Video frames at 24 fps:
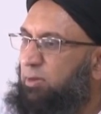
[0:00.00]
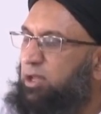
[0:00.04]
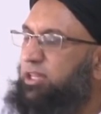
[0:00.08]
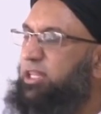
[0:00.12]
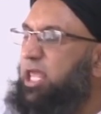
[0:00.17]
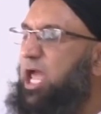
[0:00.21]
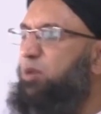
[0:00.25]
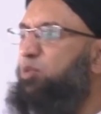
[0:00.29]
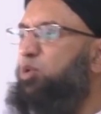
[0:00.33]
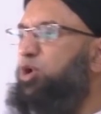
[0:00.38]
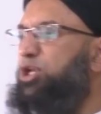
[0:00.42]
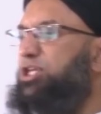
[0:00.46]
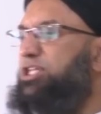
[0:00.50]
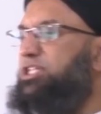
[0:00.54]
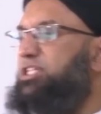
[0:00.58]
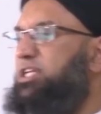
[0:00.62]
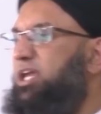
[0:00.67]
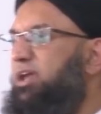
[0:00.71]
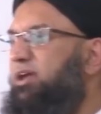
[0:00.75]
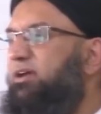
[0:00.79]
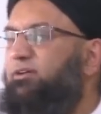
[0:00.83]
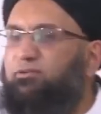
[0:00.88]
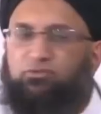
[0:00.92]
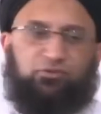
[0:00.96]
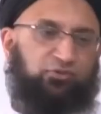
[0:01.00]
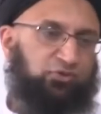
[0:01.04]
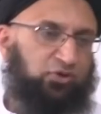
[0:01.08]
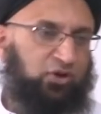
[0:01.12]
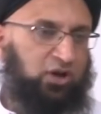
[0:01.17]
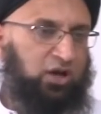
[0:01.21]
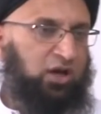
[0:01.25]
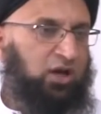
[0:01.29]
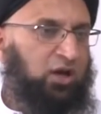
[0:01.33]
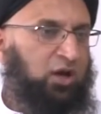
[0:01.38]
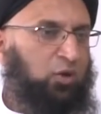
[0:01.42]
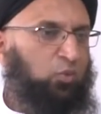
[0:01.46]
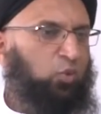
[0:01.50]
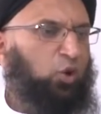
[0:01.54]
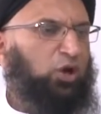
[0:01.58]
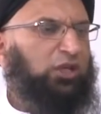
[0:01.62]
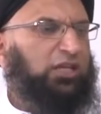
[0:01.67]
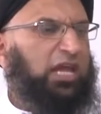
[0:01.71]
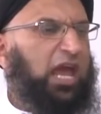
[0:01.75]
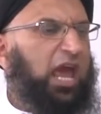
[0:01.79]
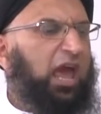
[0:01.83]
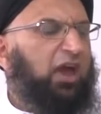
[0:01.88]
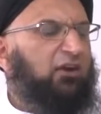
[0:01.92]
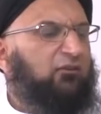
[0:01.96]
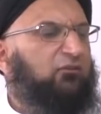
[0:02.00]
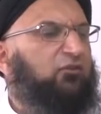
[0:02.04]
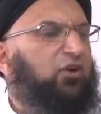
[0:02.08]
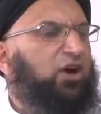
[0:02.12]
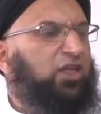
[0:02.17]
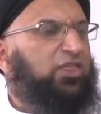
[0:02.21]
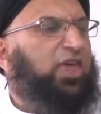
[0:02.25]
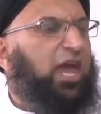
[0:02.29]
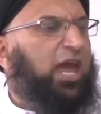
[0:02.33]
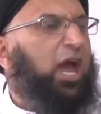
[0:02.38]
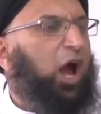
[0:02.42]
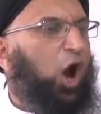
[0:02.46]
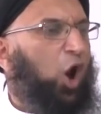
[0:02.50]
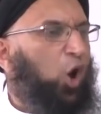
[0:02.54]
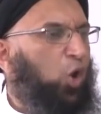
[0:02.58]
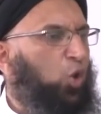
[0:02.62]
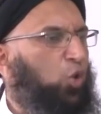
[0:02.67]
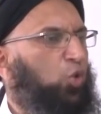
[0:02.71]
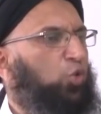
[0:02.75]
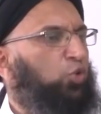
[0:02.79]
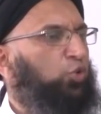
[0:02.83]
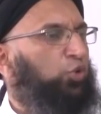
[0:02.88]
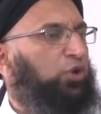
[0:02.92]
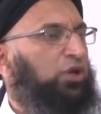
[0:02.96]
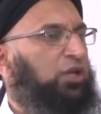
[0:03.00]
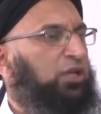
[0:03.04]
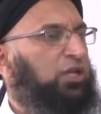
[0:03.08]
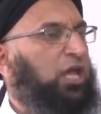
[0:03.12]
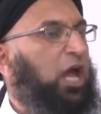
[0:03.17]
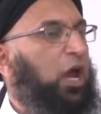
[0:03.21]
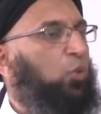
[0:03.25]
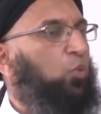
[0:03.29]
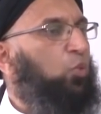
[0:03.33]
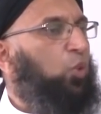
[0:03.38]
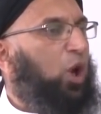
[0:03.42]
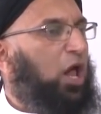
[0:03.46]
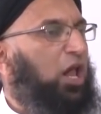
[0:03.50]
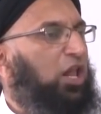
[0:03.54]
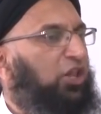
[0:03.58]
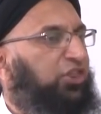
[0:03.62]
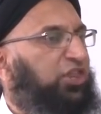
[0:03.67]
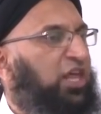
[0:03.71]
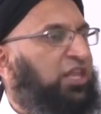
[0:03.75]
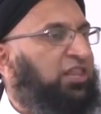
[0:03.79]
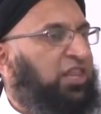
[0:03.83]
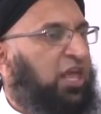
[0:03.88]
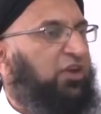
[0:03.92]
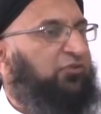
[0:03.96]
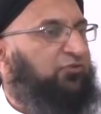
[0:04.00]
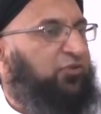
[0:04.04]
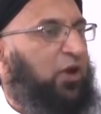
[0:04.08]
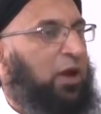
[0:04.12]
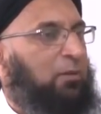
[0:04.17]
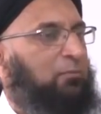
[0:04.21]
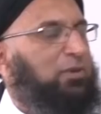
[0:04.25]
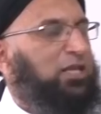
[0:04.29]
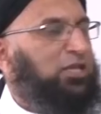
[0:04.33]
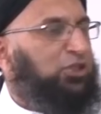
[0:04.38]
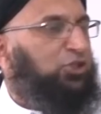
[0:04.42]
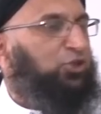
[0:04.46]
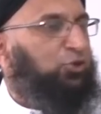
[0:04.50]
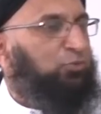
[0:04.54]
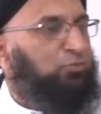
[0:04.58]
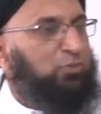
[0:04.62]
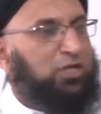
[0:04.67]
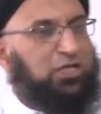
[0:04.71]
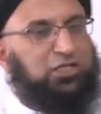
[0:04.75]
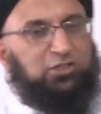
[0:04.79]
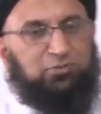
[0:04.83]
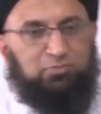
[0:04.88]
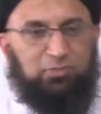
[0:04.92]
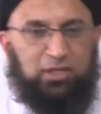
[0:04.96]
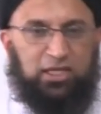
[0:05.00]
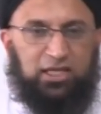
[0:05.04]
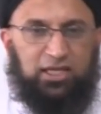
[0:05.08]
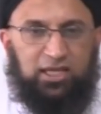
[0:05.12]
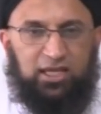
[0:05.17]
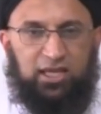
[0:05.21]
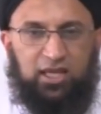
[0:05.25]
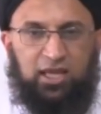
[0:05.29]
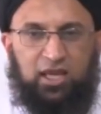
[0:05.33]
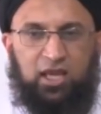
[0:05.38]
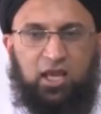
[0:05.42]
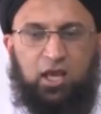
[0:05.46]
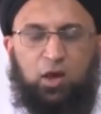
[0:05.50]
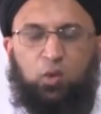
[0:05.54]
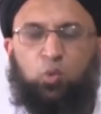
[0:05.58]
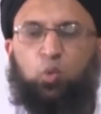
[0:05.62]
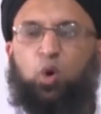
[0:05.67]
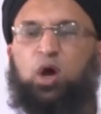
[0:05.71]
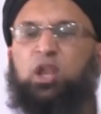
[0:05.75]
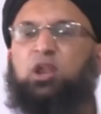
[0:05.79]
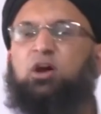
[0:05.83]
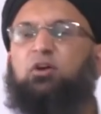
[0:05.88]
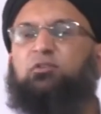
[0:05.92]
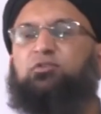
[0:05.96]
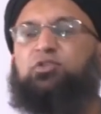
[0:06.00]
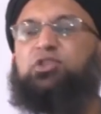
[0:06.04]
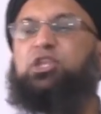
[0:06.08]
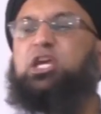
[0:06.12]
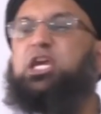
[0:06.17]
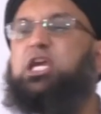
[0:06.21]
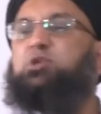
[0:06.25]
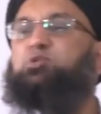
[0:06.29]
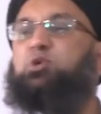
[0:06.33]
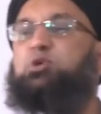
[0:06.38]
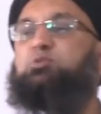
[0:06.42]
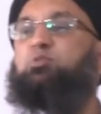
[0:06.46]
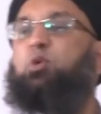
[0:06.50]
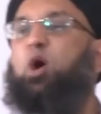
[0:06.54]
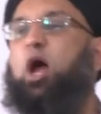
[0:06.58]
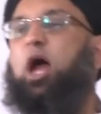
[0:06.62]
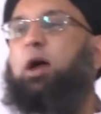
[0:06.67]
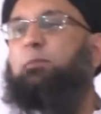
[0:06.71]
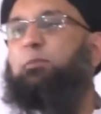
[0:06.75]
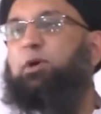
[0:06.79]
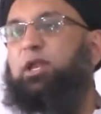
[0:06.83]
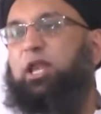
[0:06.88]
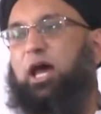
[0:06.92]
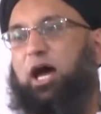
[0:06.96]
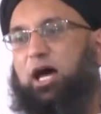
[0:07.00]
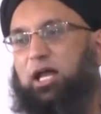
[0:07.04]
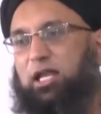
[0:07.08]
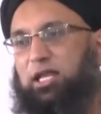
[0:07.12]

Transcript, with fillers: But they would give whatever they own, their wealth and their families to meet me. One of these was Muhammad